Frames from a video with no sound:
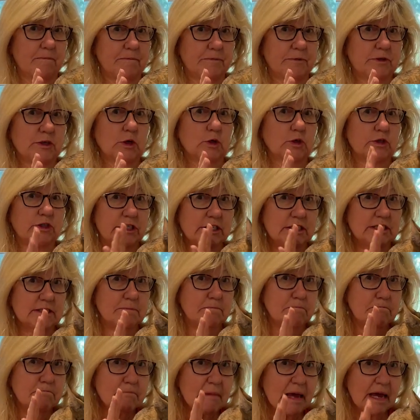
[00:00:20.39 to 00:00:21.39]
So, she's
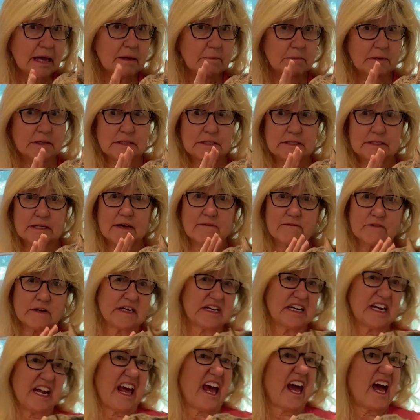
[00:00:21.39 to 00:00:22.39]
maybe seven
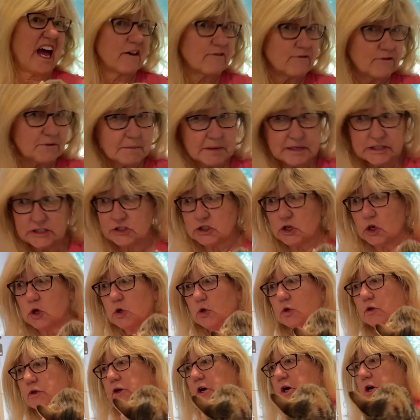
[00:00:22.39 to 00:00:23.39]
and a half months
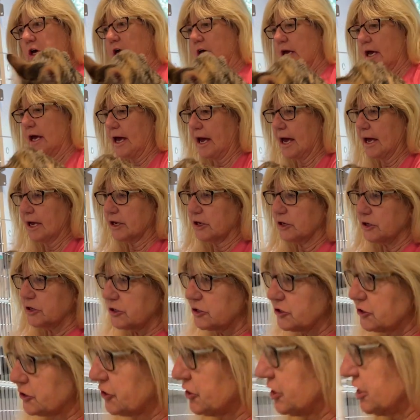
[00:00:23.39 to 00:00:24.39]
old, and
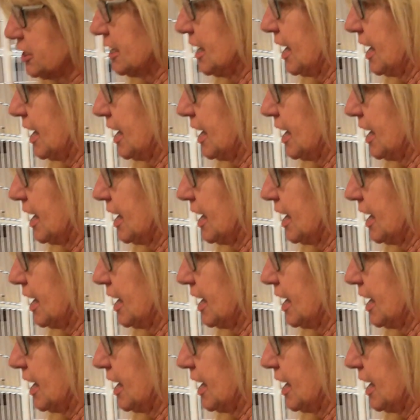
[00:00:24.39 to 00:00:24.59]
she